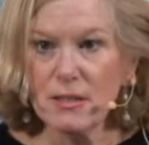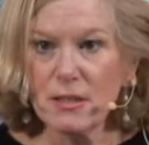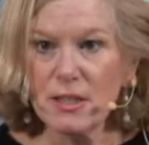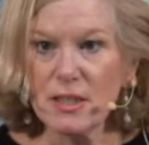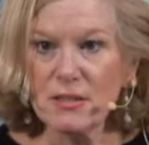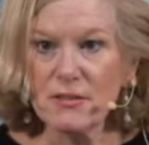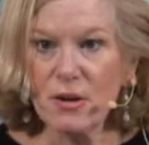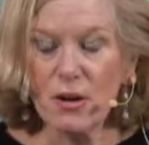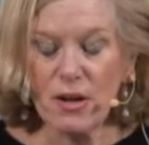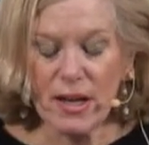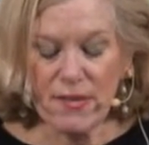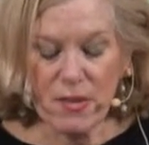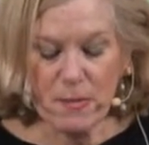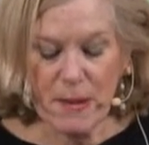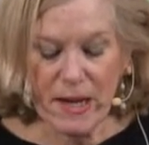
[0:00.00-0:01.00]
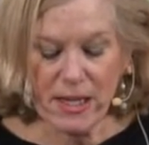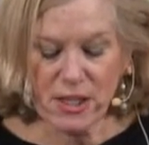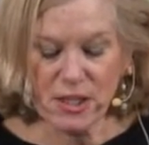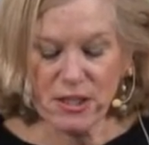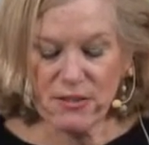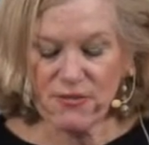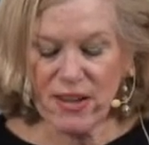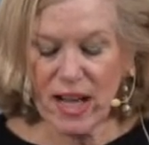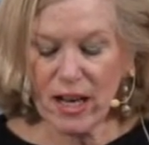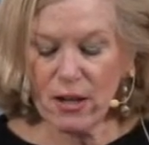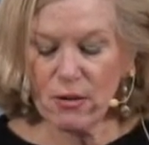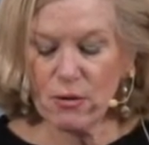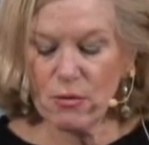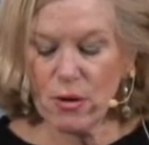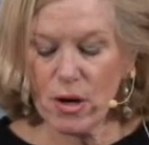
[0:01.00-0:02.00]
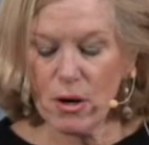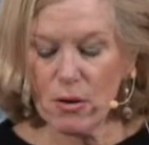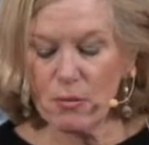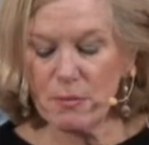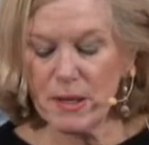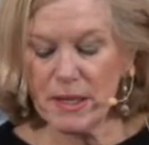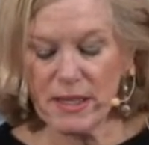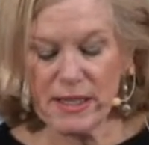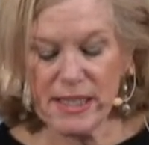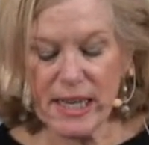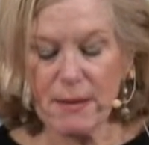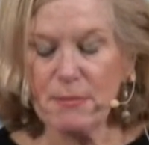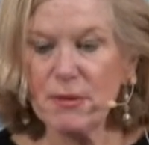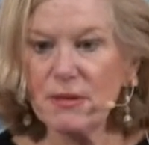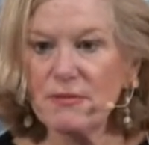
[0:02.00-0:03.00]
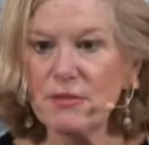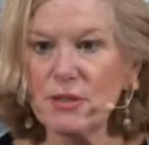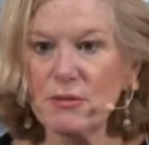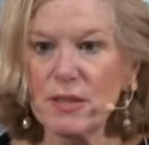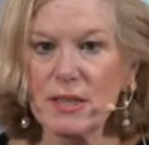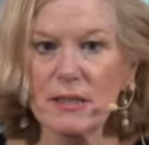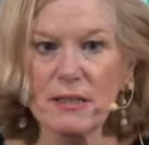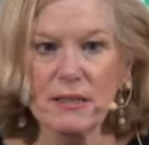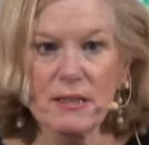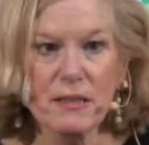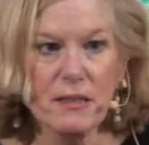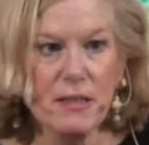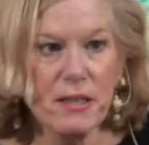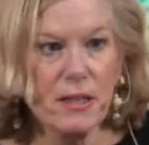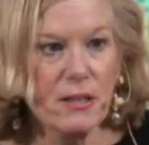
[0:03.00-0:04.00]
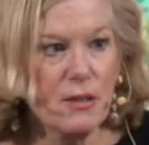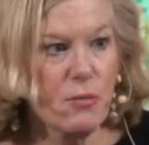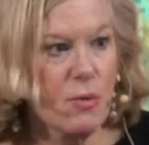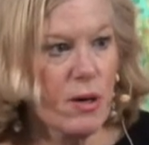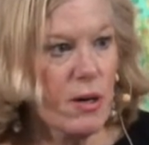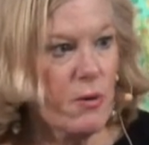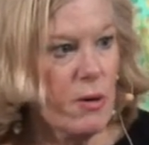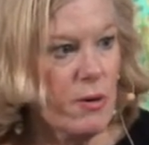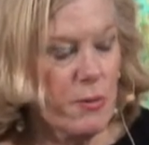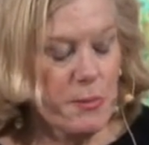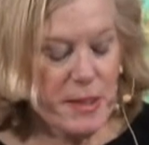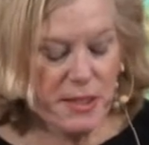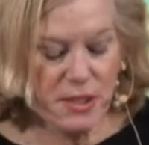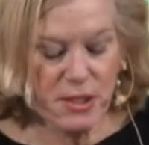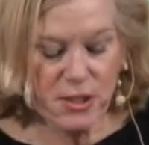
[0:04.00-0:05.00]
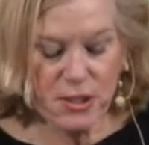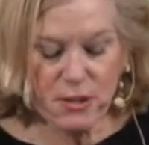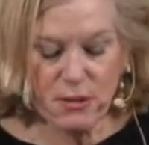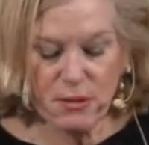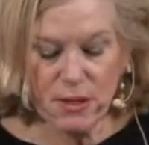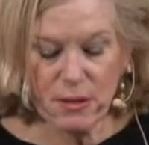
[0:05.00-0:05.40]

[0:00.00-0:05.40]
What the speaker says: Let's all have the passion to follow, grow, be an example of doing the work we're meant to do.